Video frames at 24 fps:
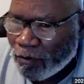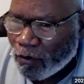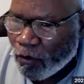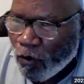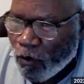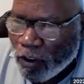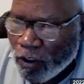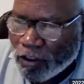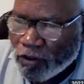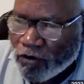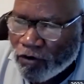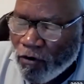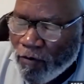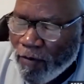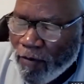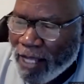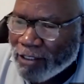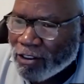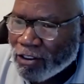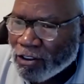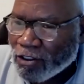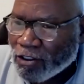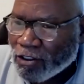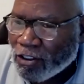Wishful
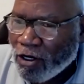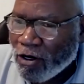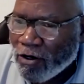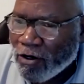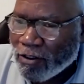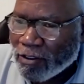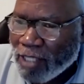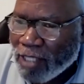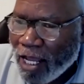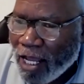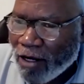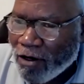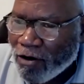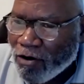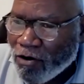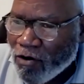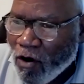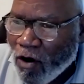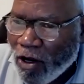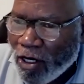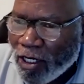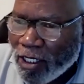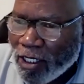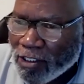Master Searles out of
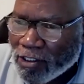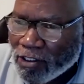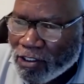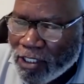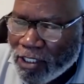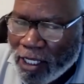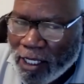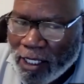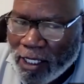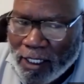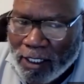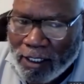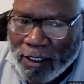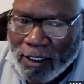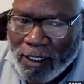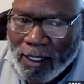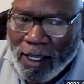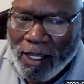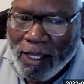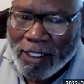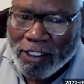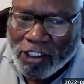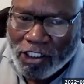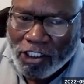New Orleans said.
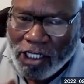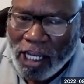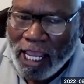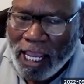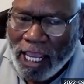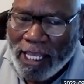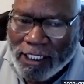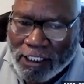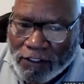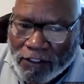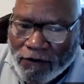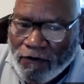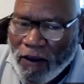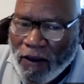Chance